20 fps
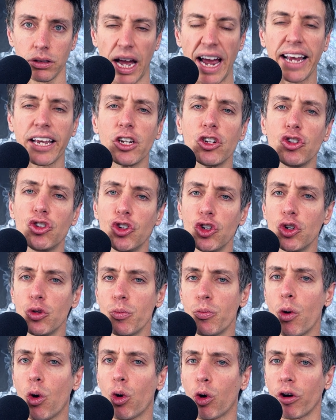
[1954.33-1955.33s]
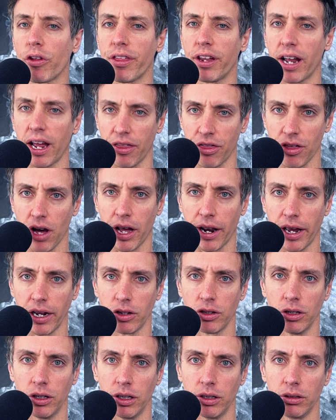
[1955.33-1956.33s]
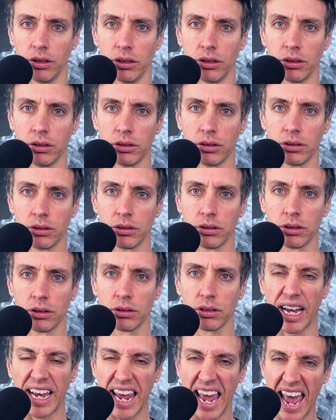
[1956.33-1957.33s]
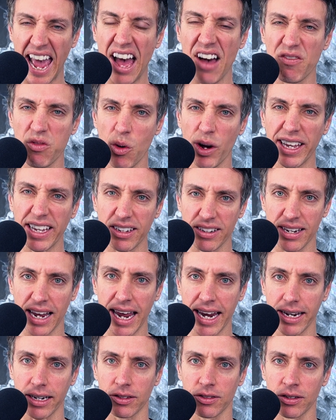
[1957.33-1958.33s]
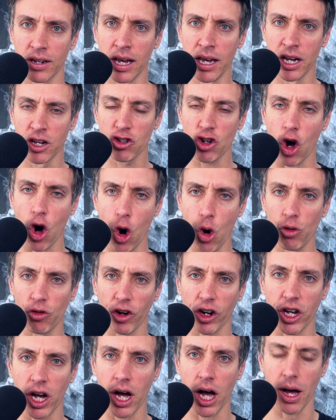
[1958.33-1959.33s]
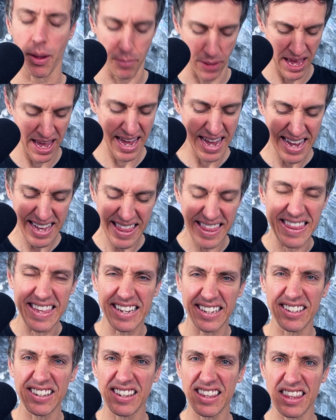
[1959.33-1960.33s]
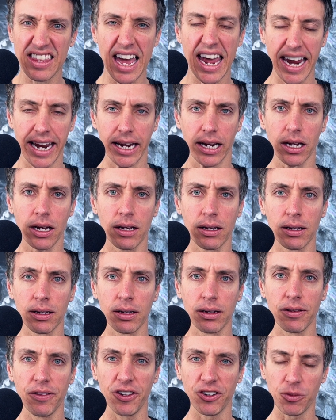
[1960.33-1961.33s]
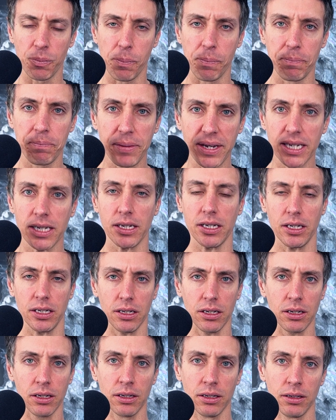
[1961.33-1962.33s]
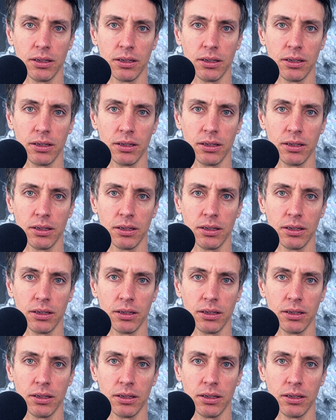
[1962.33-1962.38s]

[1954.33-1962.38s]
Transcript: I can do more than I thought I could. I have what it takes to overcome this thing, this being.